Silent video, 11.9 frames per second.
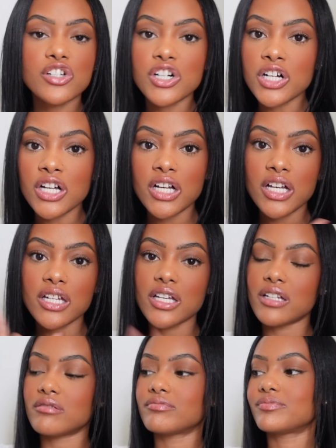good,
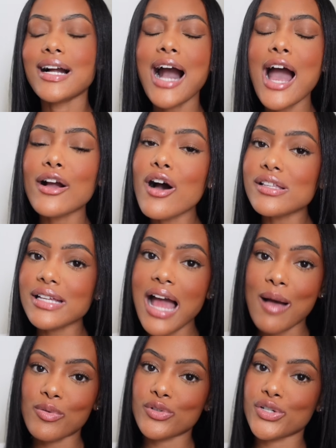and Kai calls it
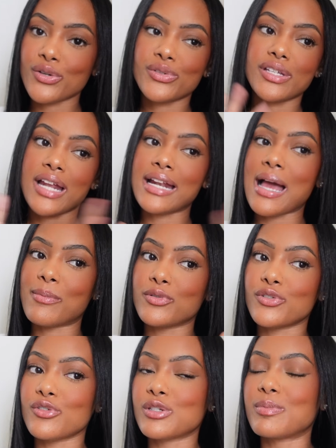apple juice. It ain't
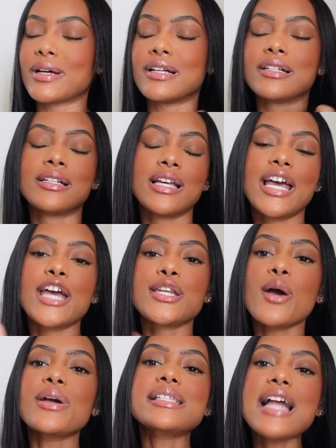apple juice, but I
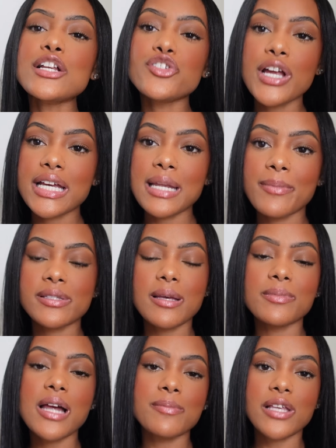know he's not drinking it, but
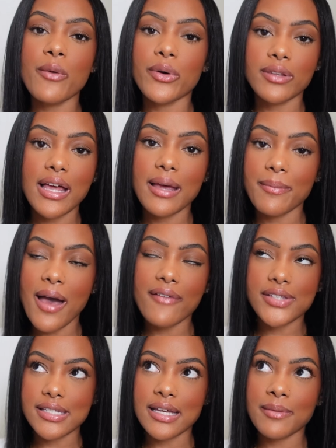sometimes I will let him
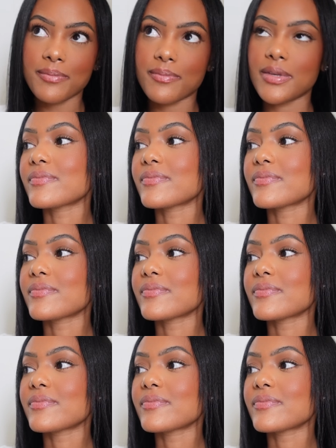have a sip.